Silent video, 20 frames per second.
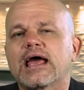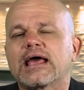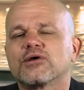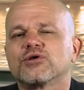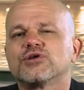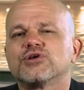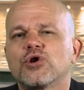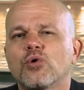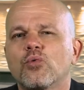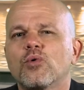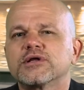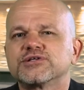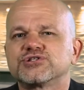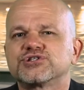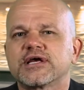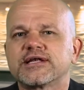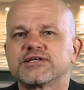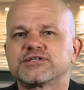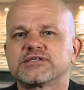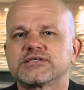You know what
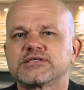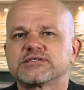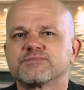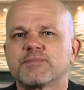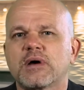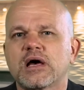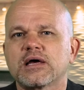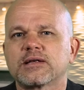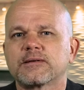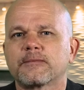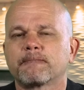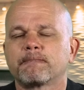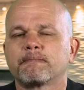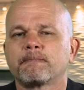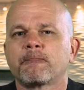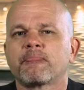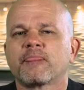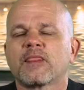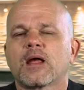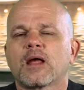changed his mind?
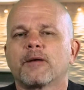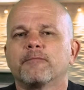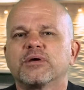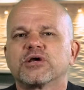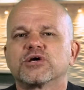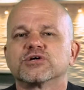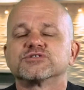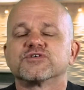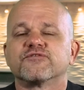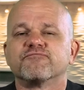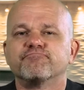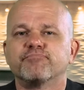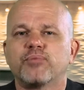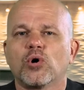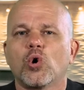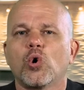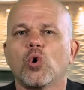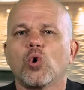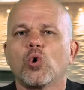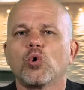Because of
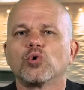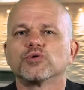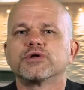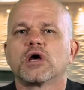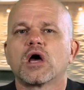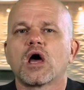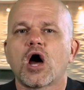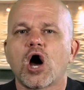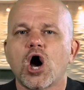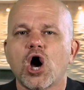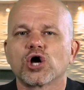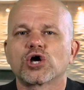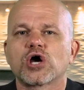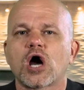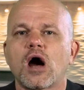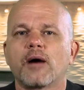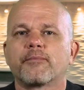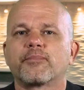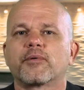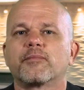bold,
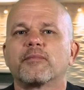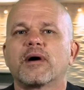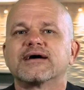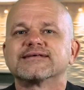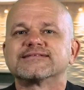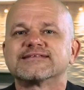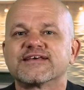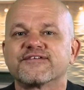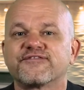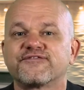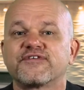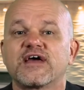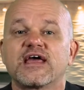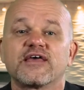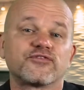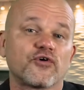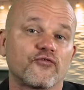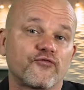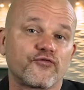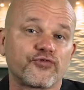uncompromising
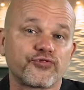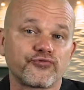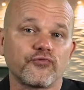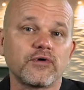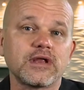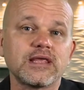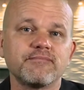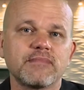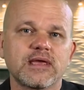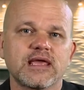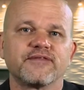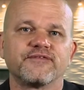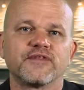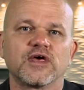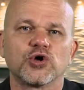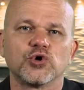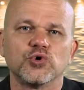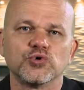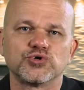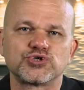faith of three men
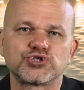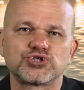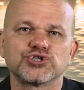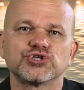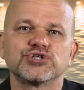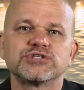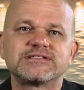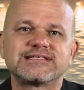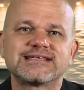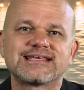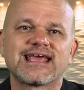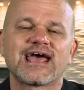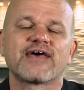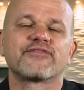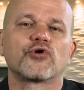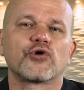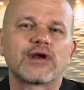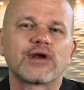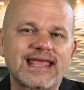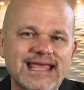that, who stood
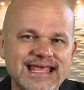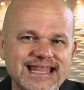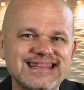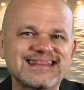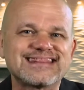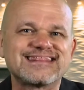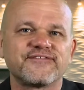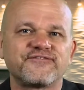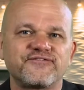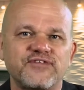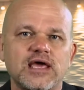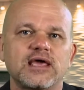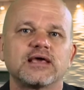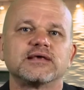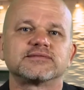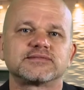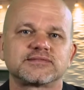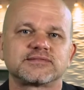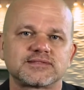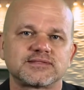together in the
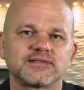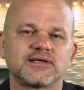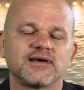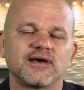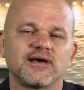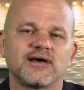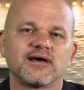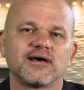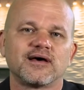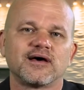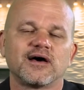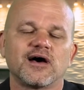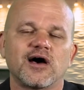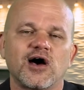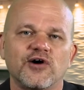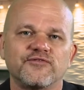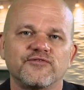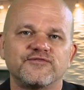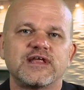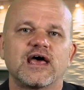face
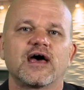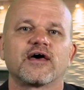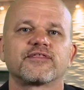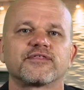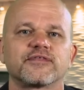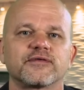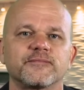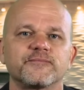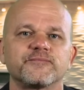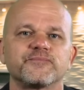of death.